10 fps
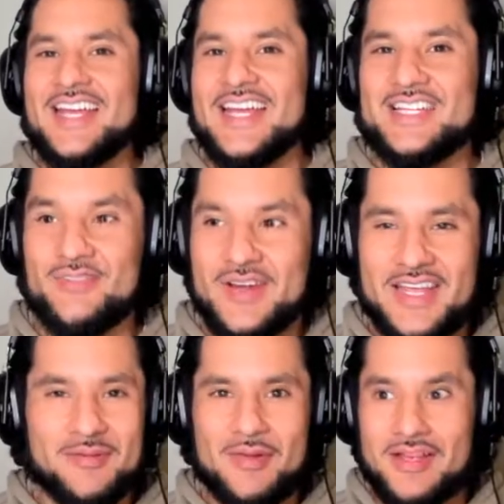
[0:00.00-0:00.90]
It's
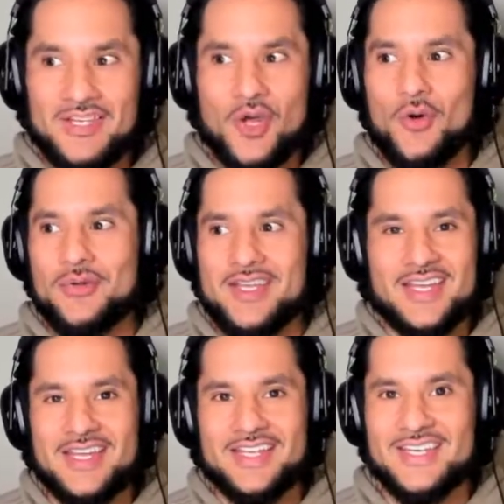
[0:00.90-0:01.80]
funny, but nobody
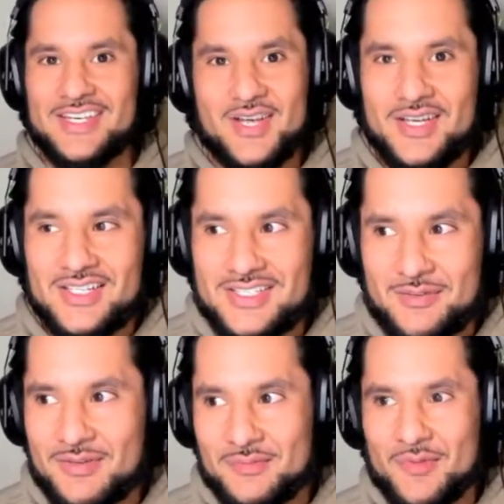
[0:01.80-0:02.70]
can.
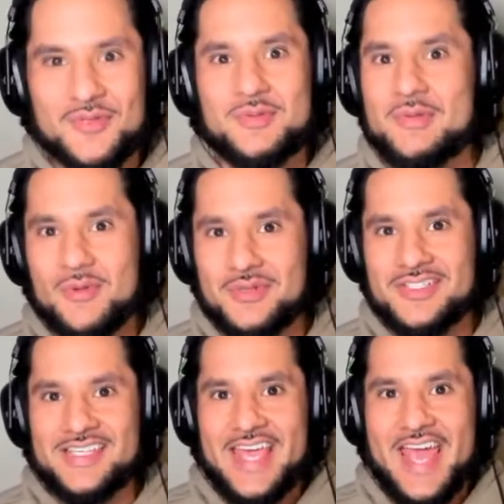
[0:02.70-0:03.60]
to most people
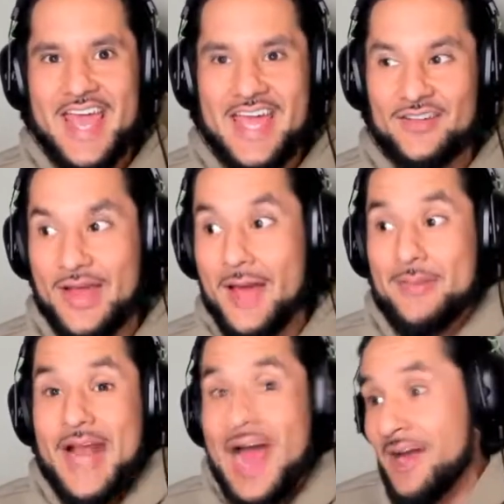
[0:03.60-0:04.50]
can't handle it. I
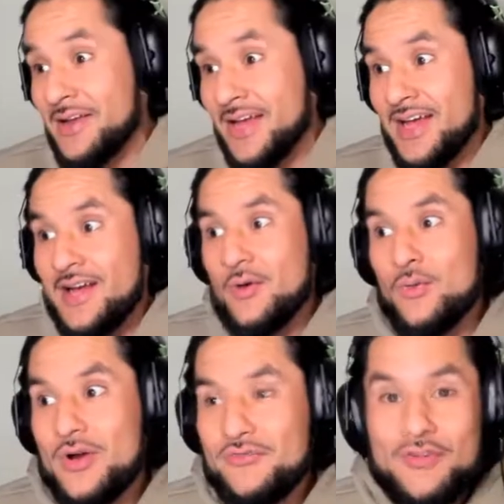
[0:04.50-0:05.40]
mean, I
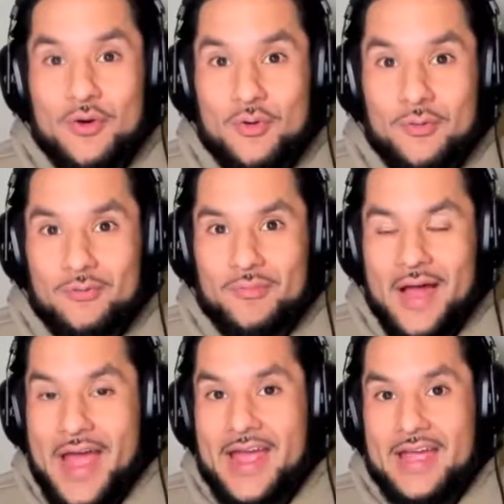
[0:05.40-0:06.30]
would feel
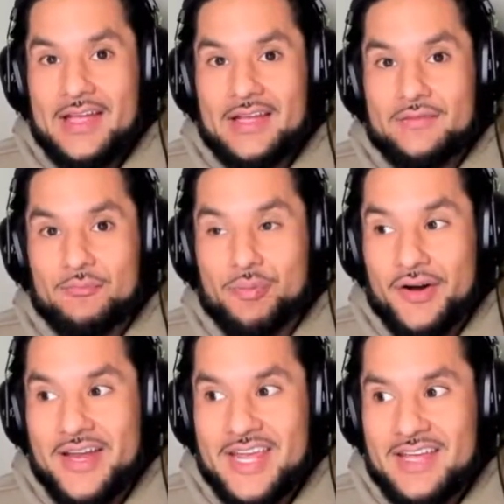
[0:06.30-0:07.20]
uh,
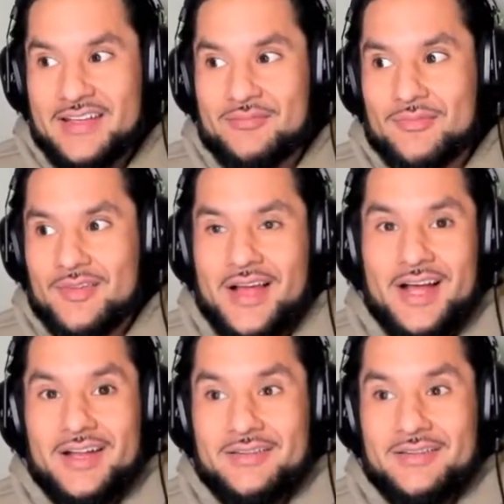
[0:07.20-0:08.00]
pretty uh,